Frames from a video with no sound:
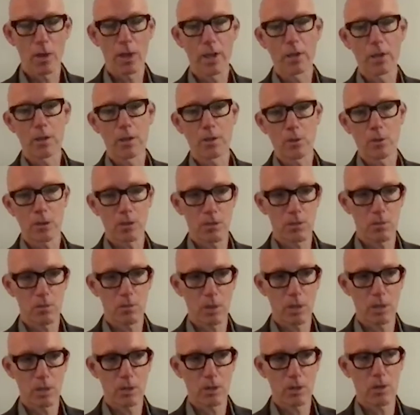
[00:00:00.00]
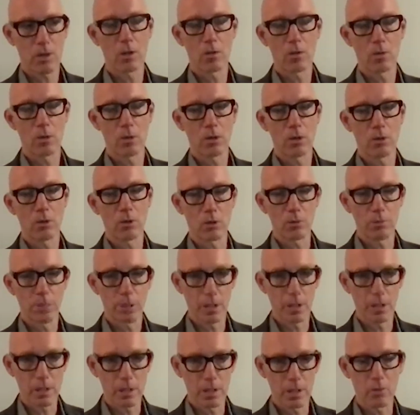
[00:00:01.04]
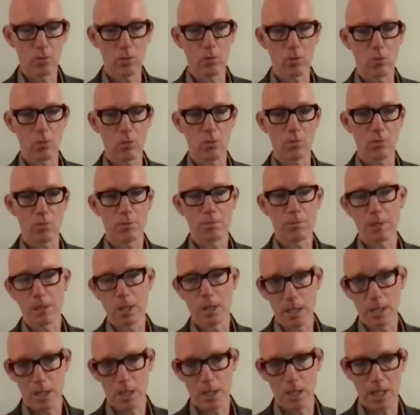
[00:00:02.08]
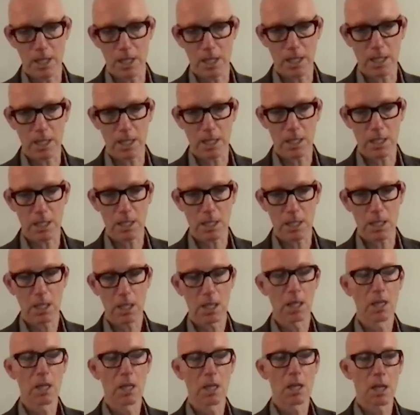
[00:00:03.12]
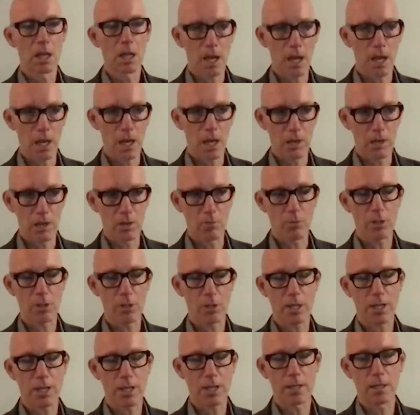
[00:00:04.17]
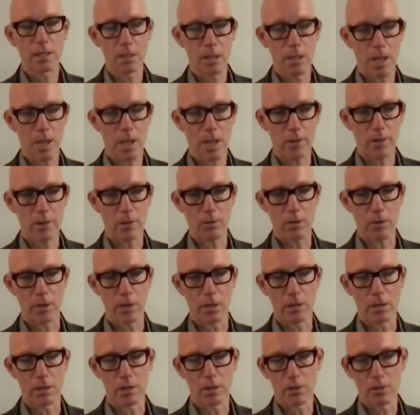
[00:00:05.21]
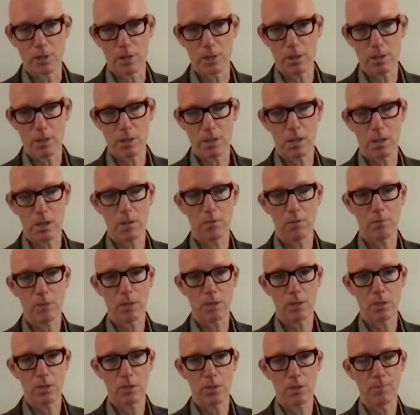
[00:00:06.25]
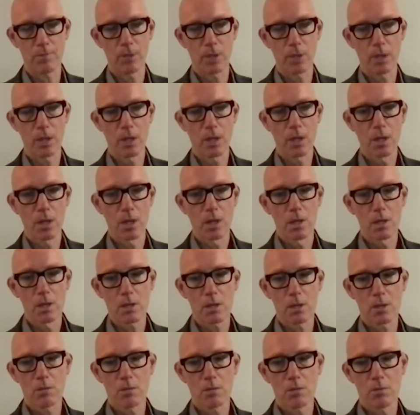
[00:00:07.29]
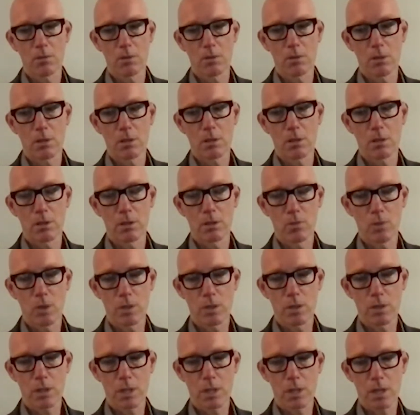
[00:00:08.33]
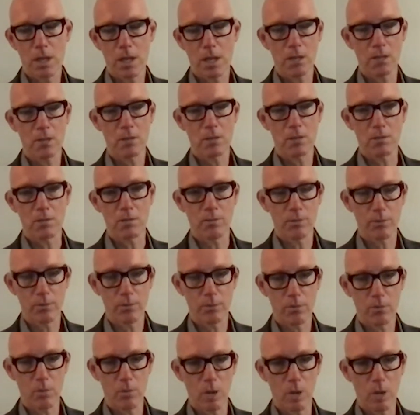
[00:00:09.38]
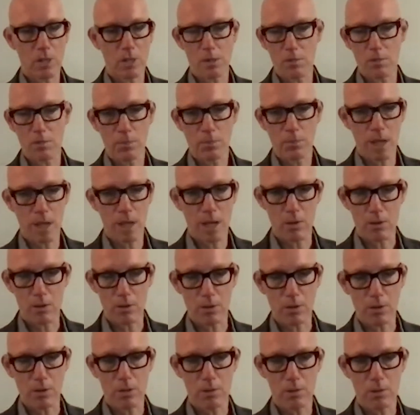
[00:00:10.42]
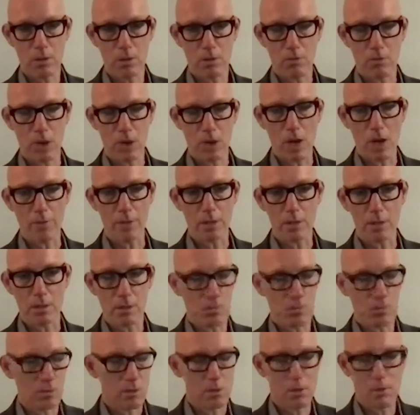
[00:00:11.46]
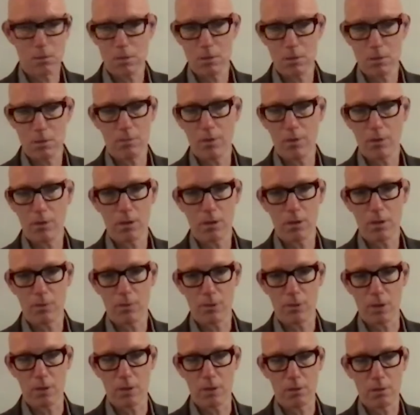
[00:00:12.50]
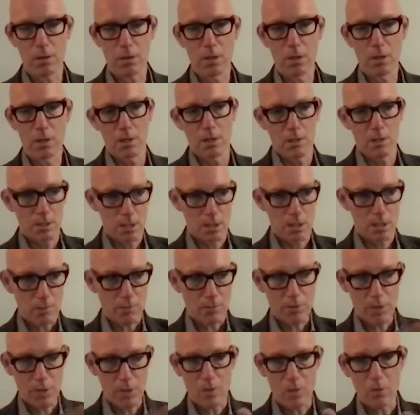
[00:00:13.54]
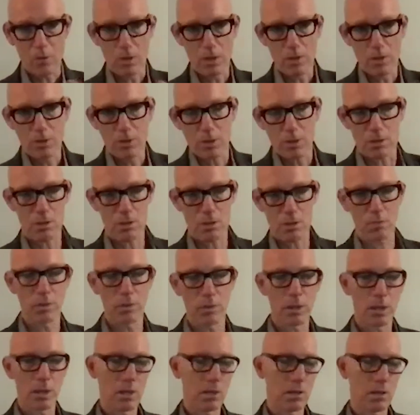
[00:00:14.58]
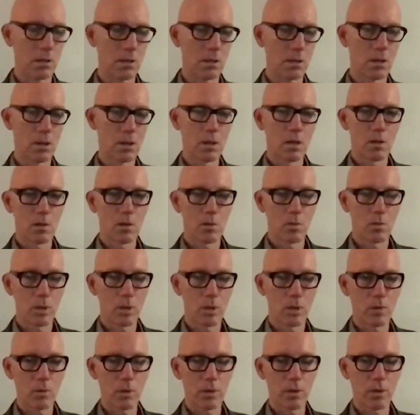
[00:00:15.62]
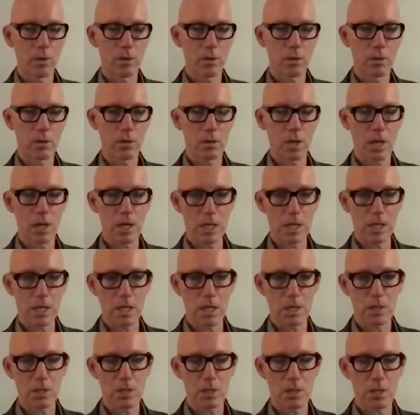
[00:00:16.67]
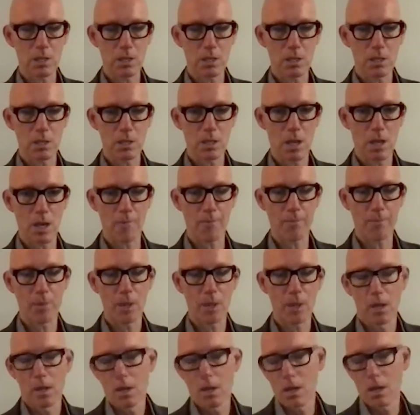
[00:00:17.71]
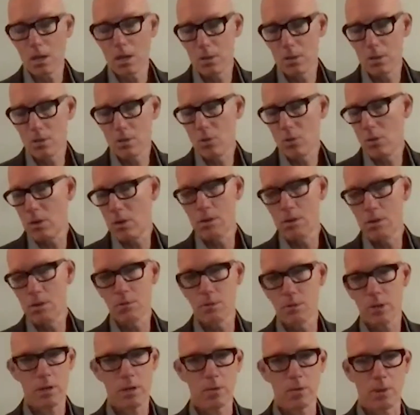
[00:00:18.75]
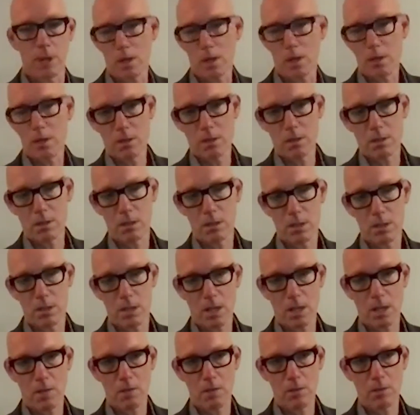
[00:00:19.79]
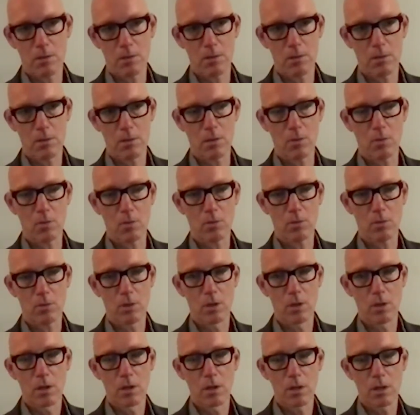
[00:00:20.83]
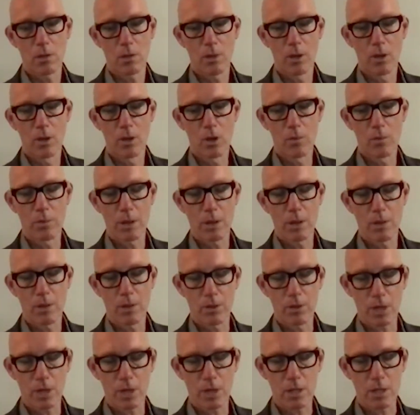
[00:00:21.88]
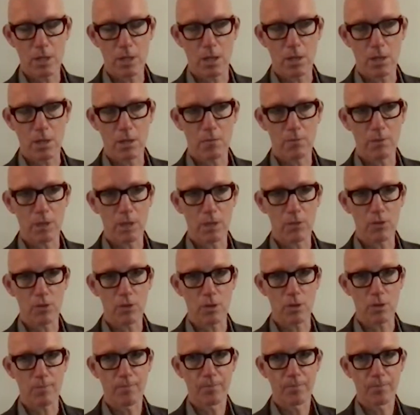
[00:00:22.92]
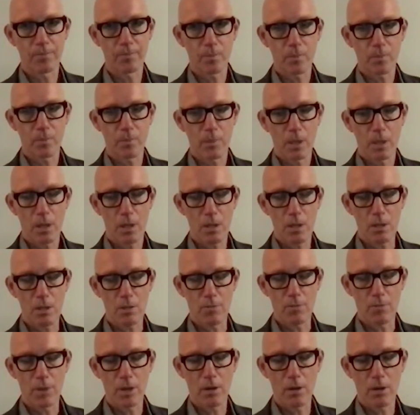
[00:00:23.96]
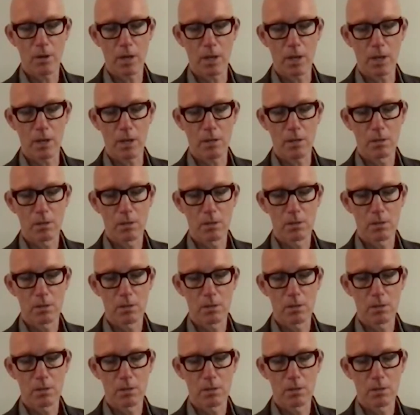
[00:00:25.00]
we're going to we're not going to include political groups, political identity as a protected category in the Genocide Convention. So you know this wasn't a case of Western powers driving this. This is a very different set of coalitions within you know within the United Nations at the time. And historians have written about this, and so you know, we look upon the Genocide Convention as a very,